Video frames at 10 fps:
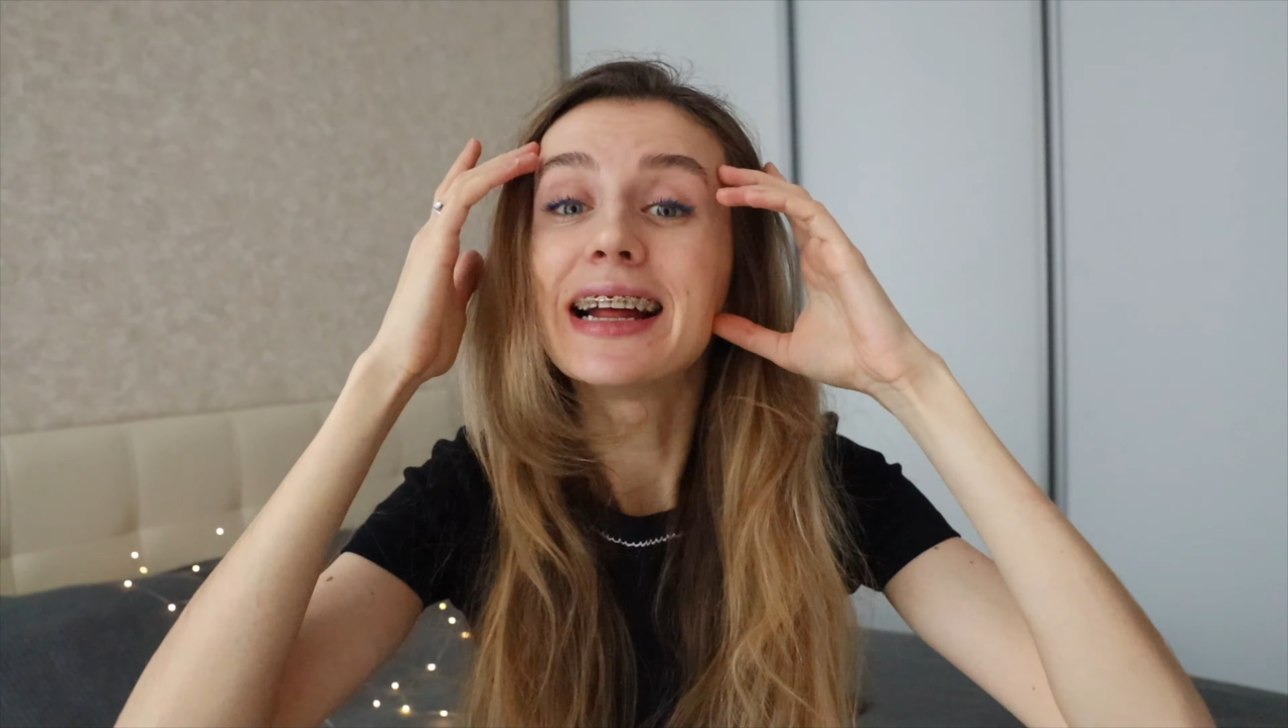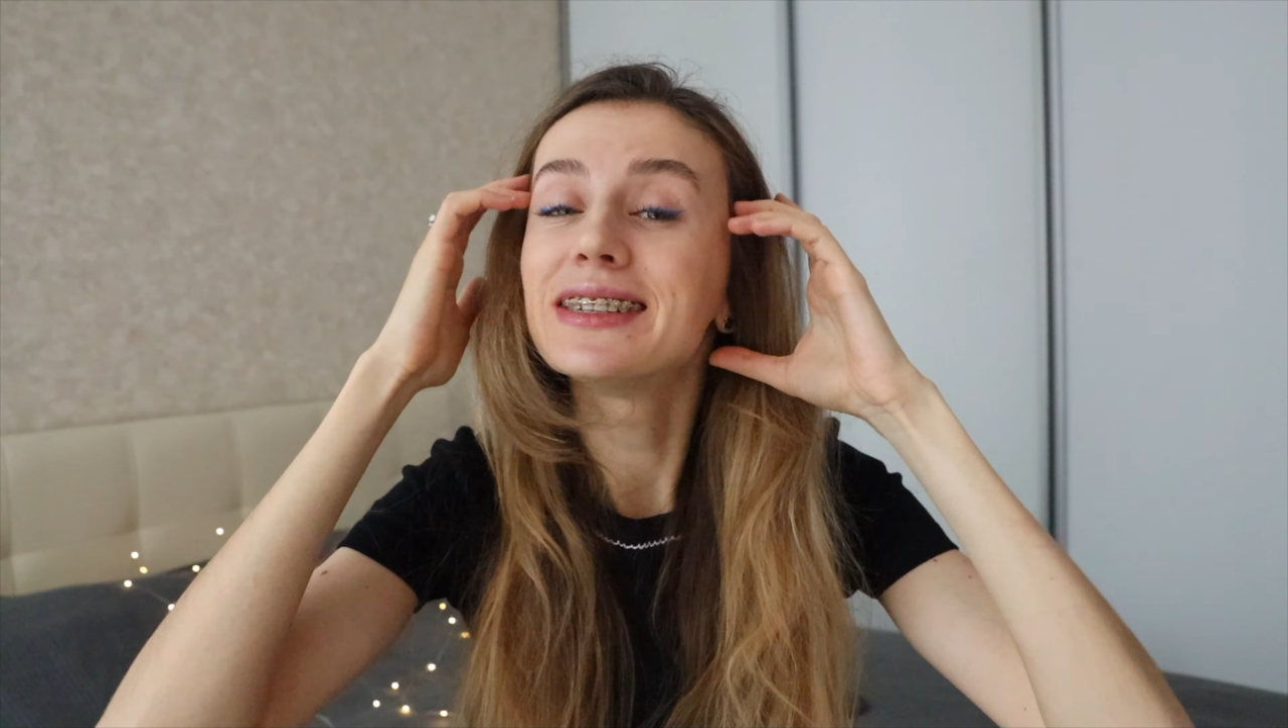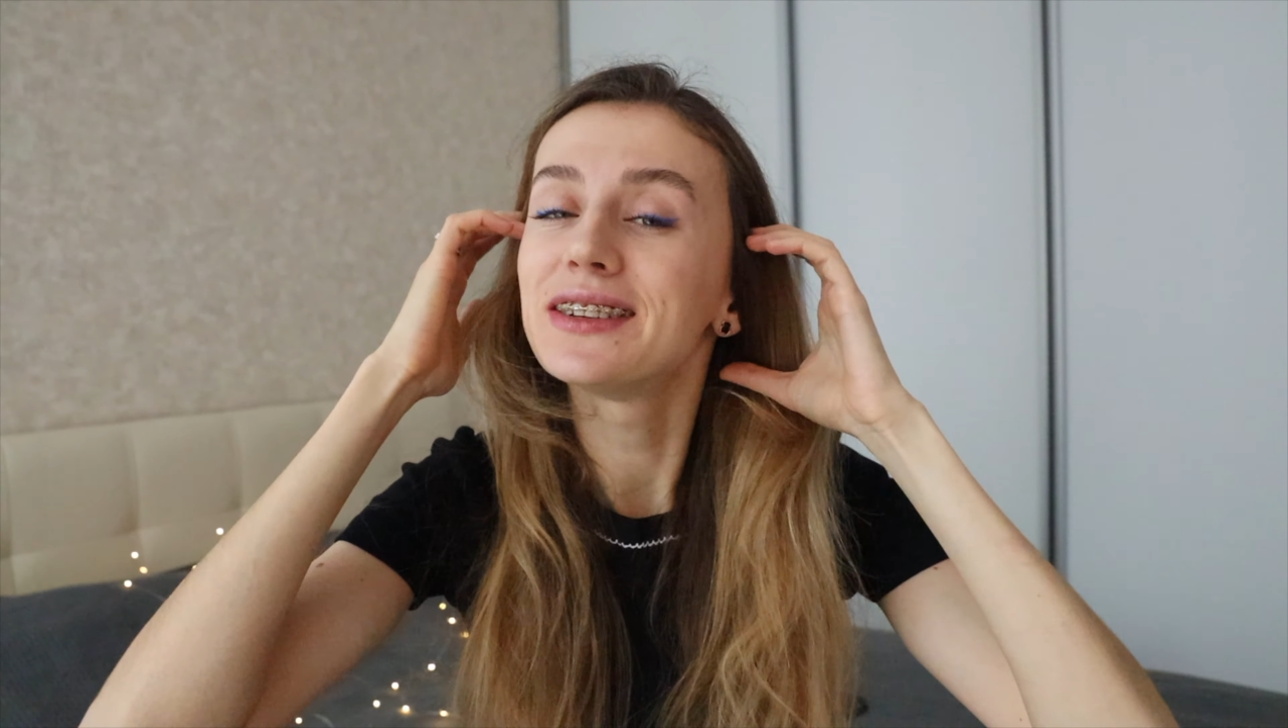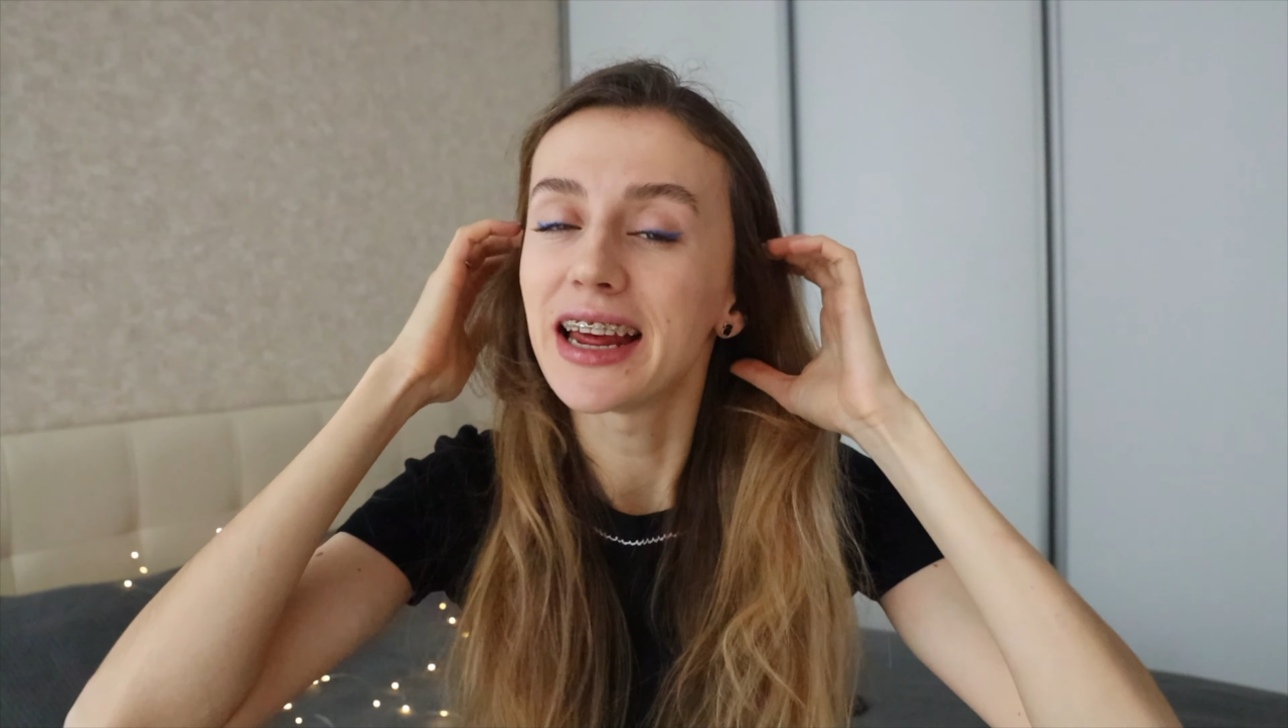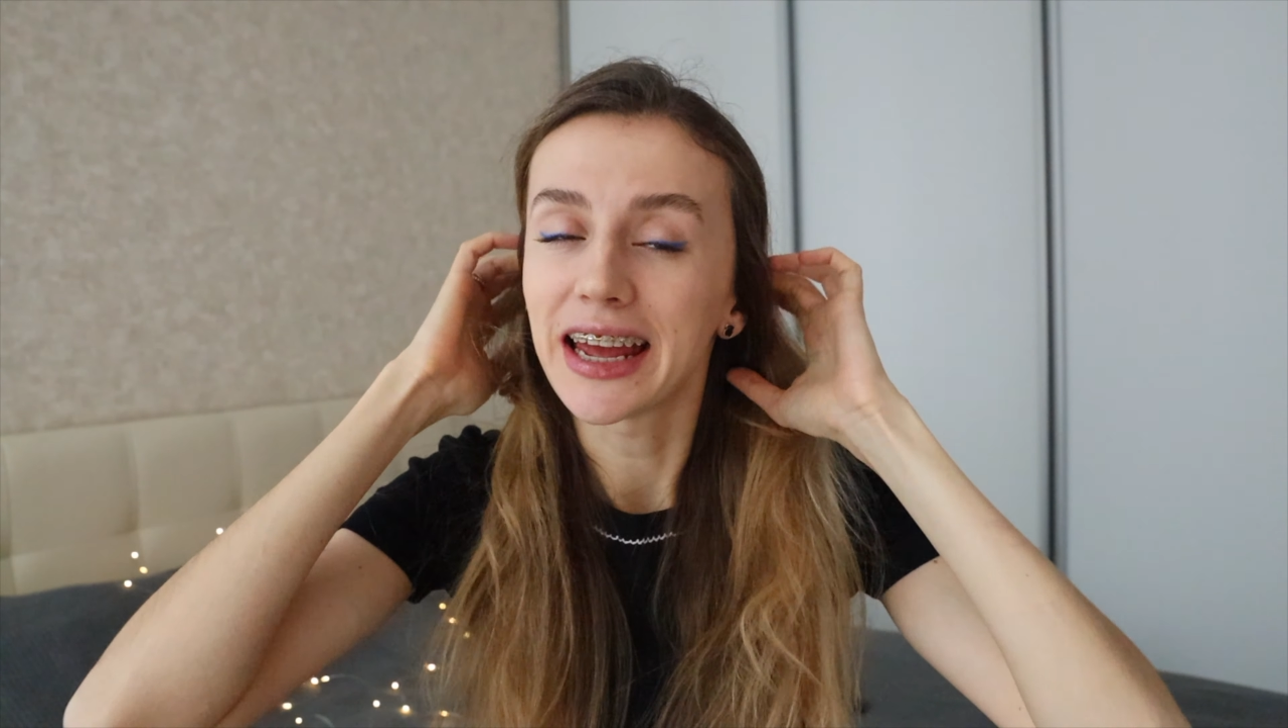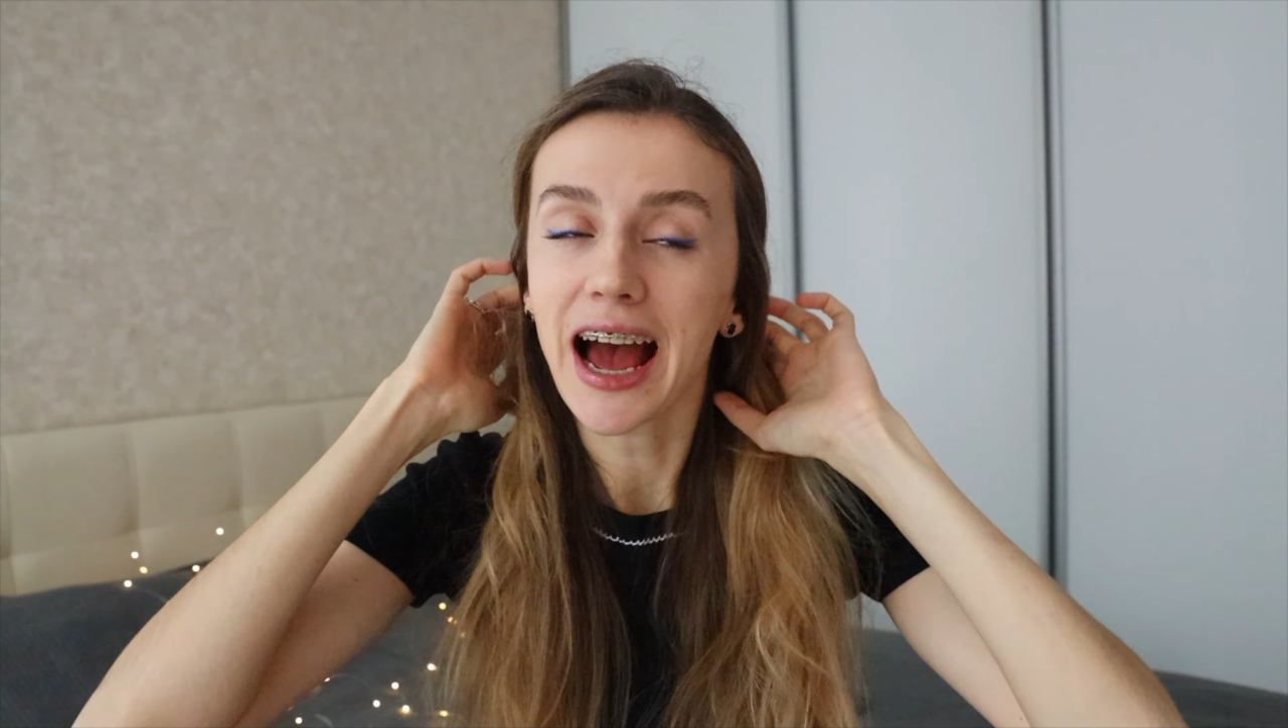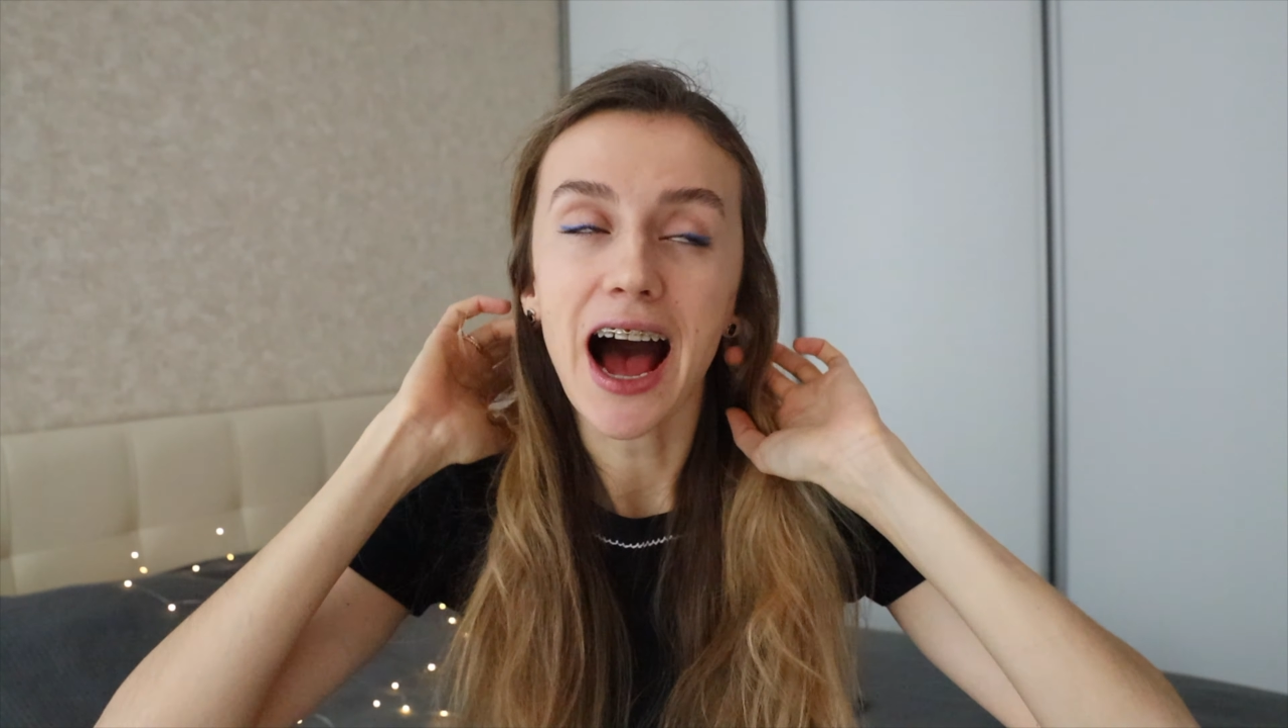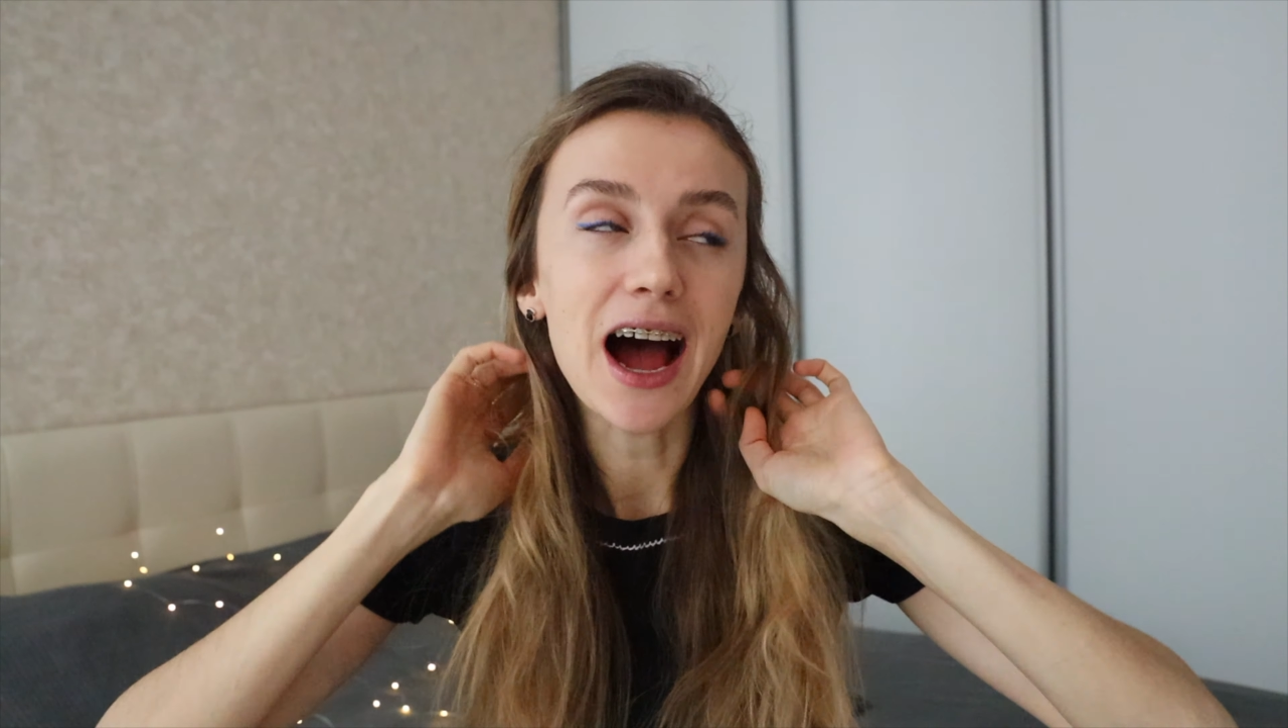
and today